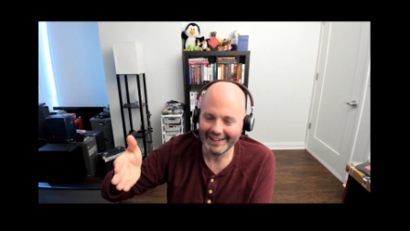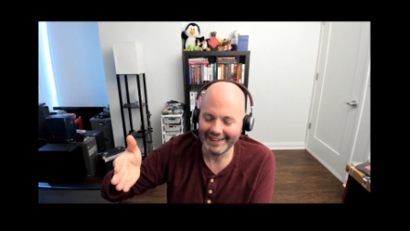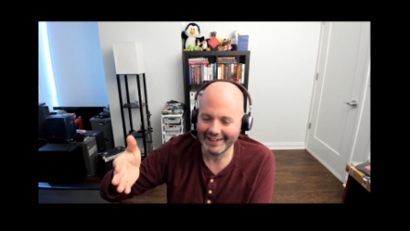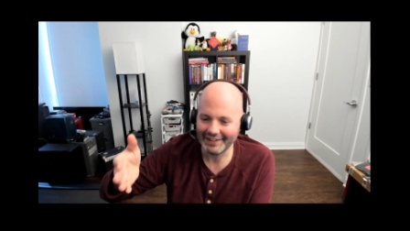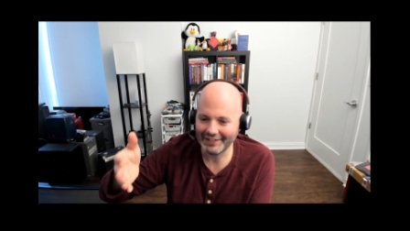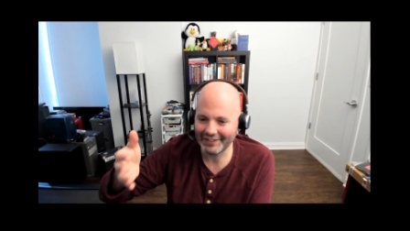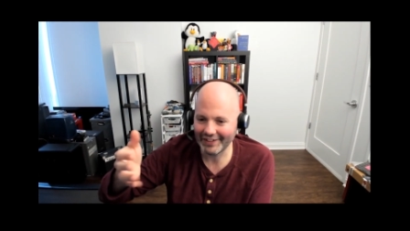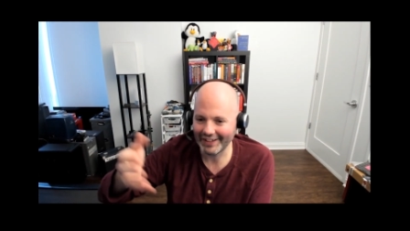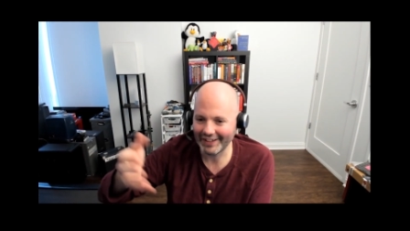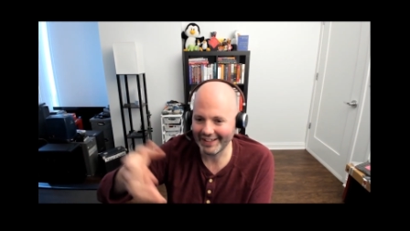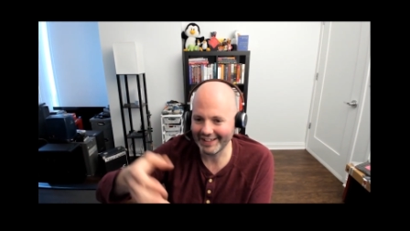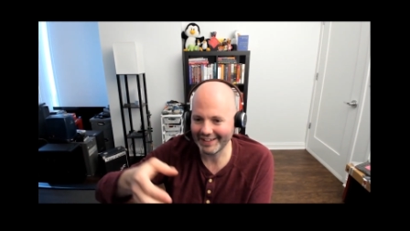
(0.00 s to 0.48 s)

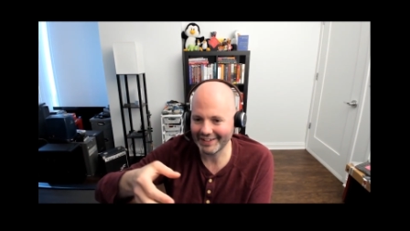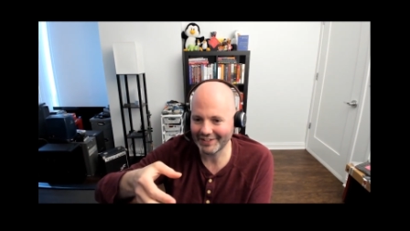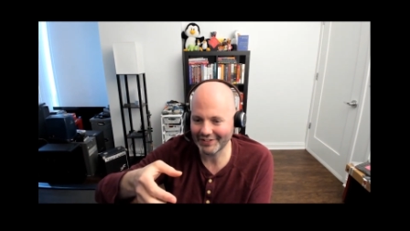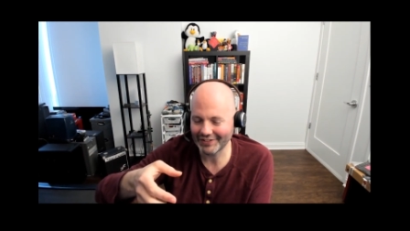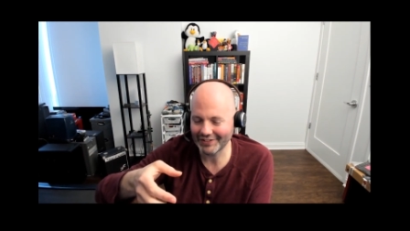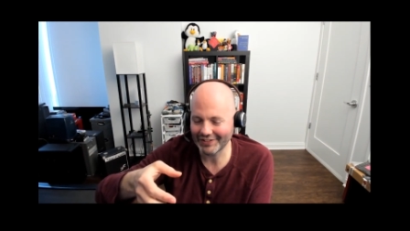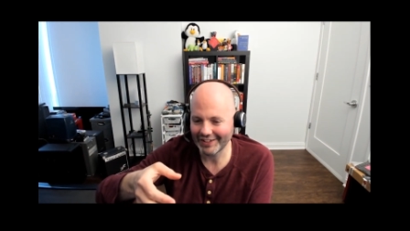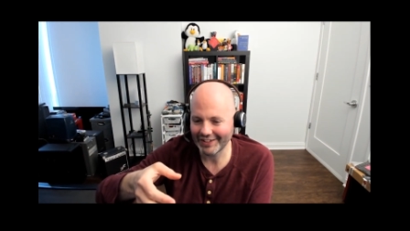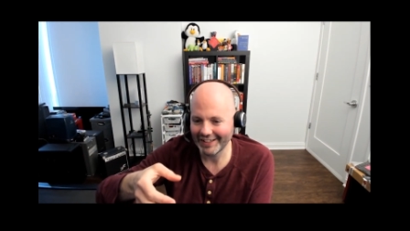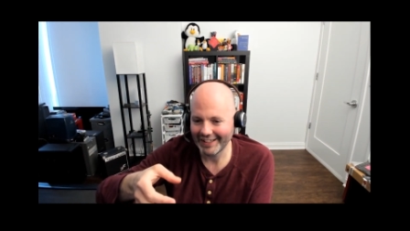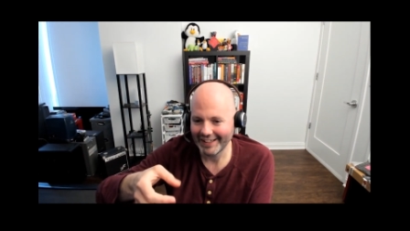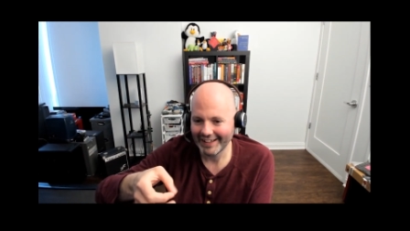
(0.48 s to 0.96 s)
he
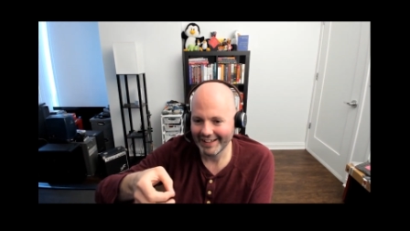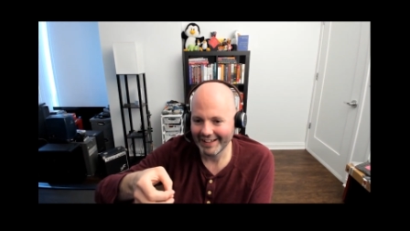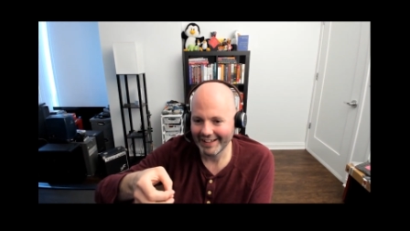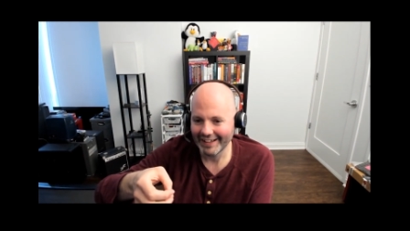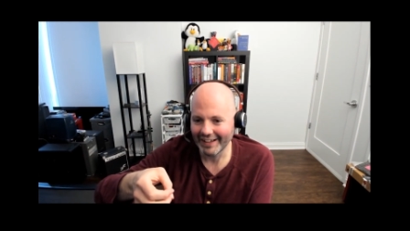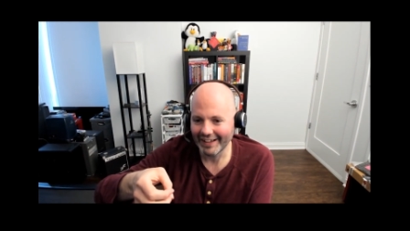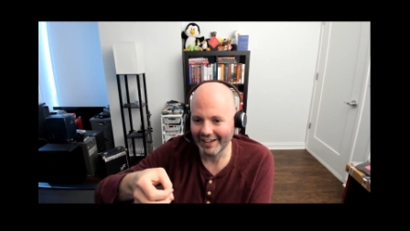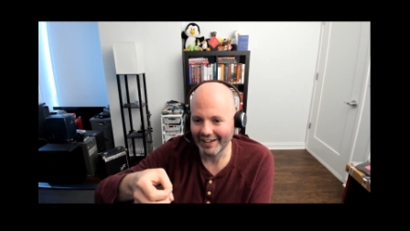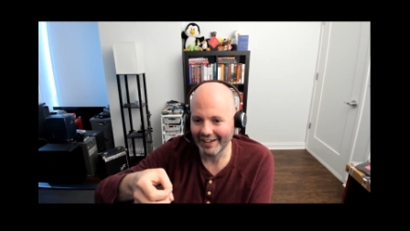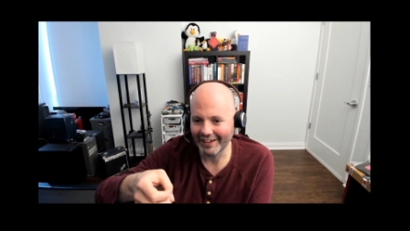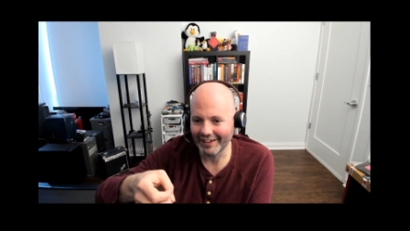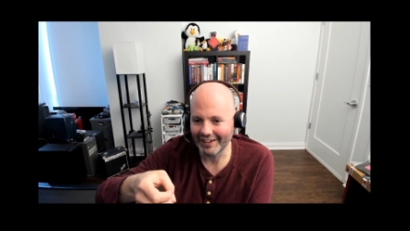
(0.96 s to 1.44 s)
takes
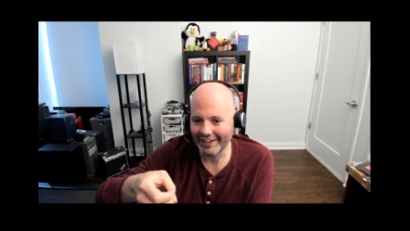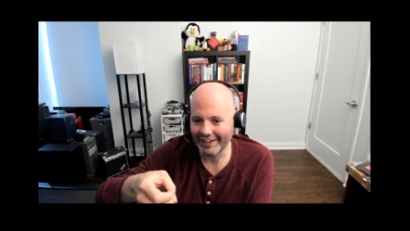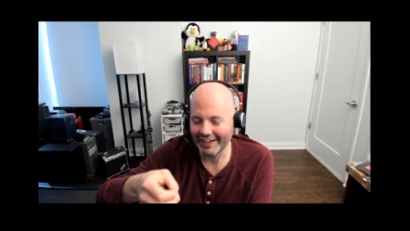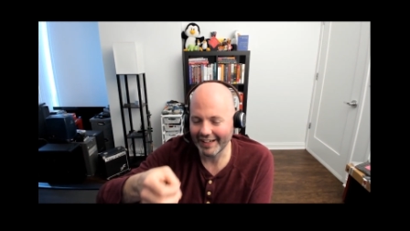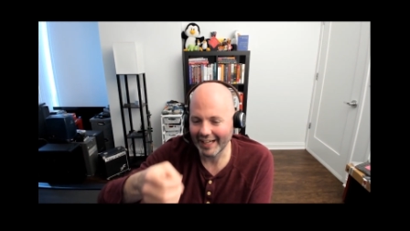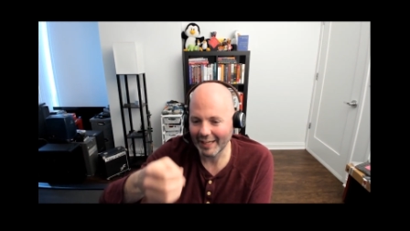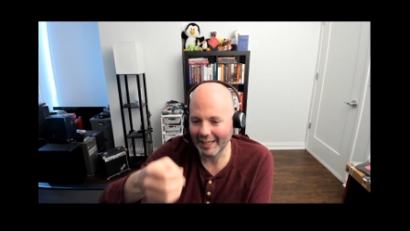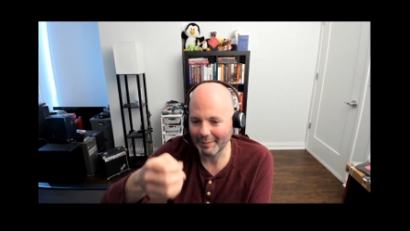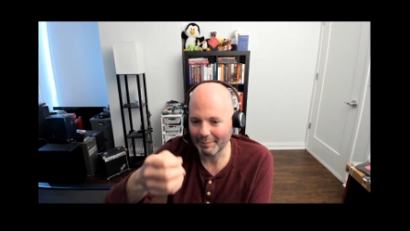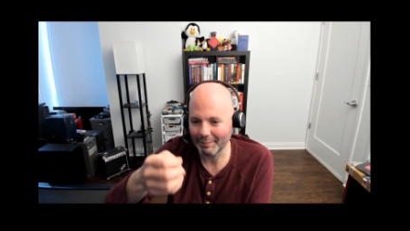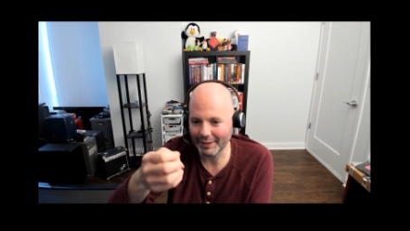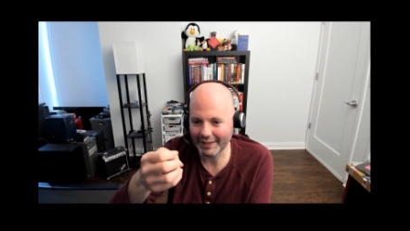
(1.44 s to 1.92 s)

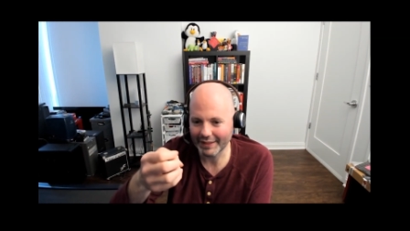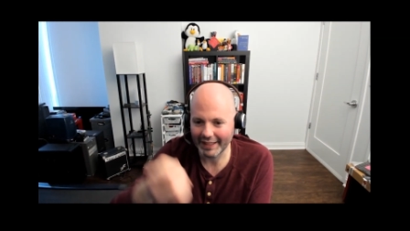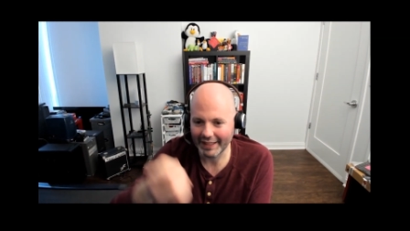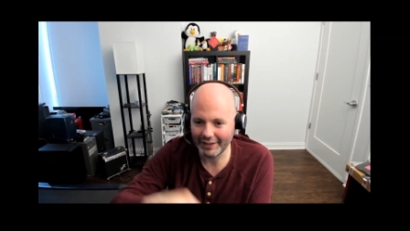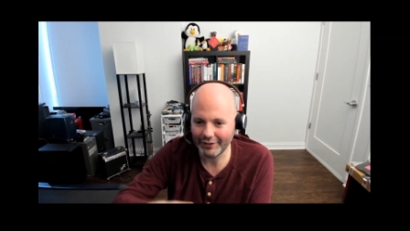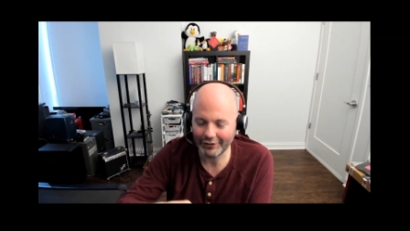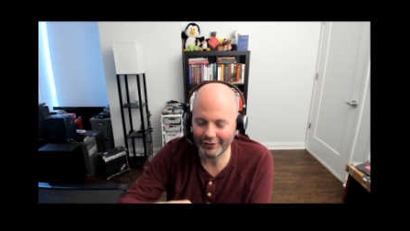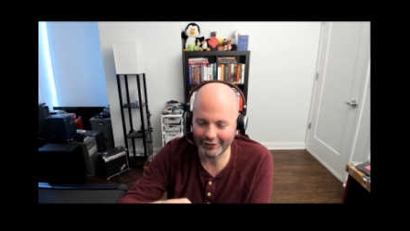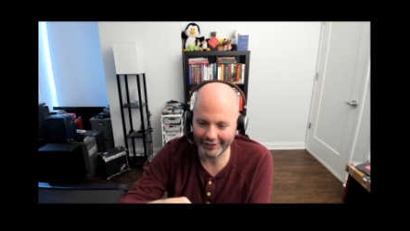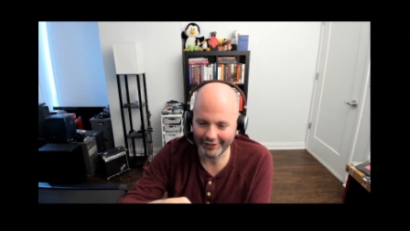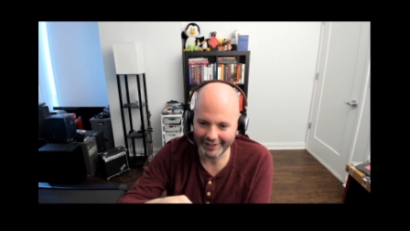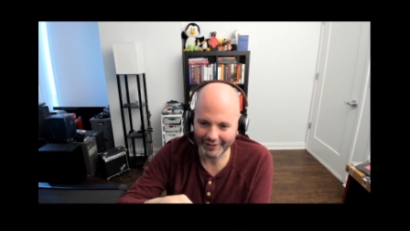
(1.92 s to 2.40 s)
an
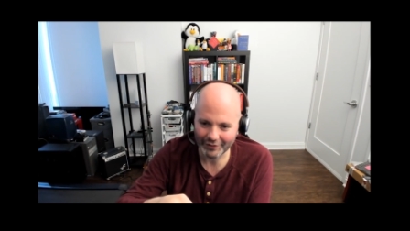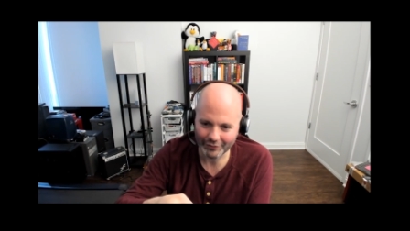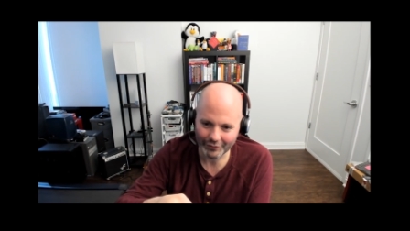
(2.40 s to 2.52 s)
application